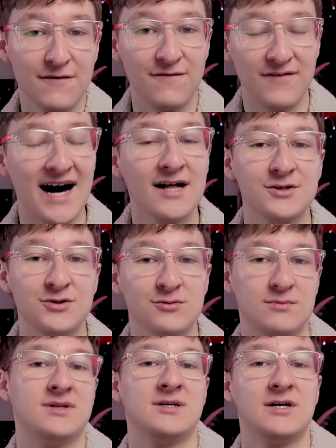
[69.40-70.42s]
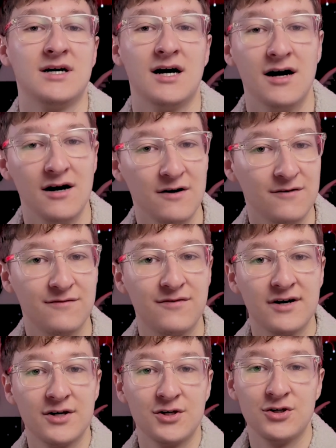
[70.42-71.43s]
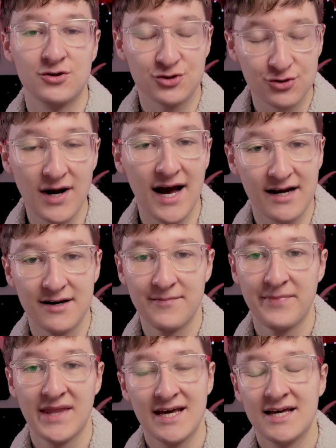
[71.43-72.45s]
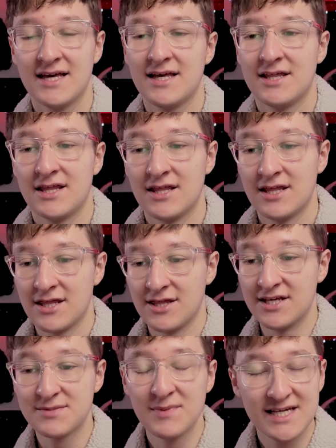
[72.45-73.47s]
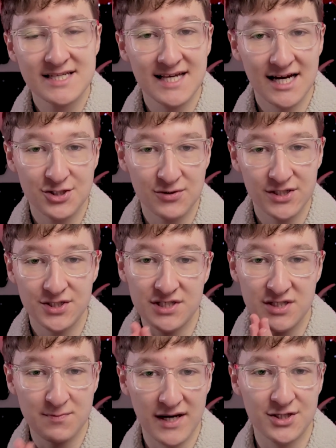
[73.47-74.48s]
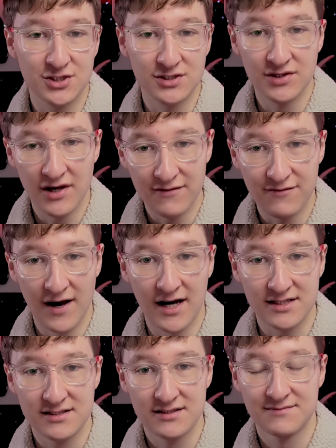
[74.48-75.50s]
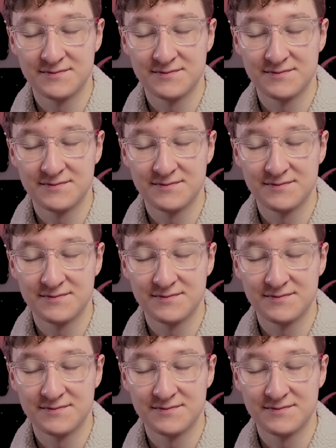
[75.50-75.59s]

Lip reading: the volume of your track. This makes saturation a special effect.